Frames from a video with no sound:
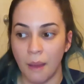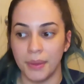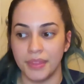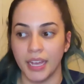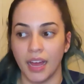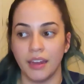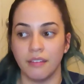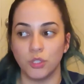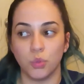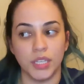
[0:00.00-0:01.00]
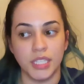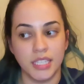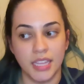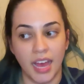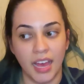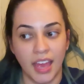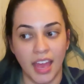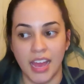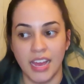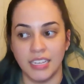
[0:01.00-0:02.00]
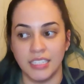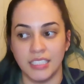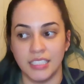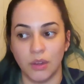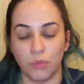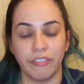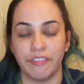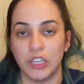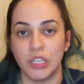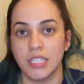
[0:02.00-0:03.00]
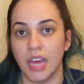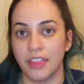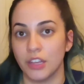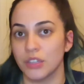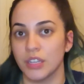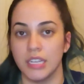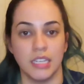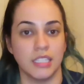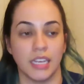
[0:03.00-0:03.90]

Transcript: but then kind of twists that and reveals that there is,